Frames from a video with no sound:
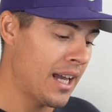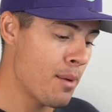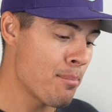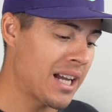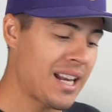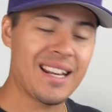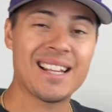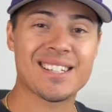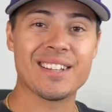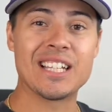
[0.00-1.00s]
It might not
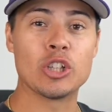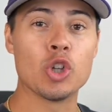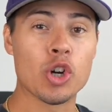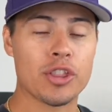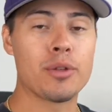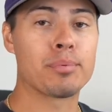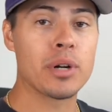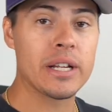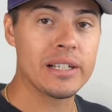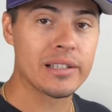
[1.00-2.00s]
necessarily look the
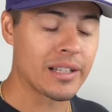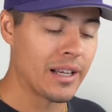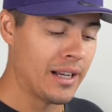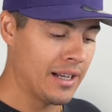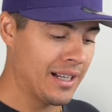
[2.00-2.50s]
prettiest.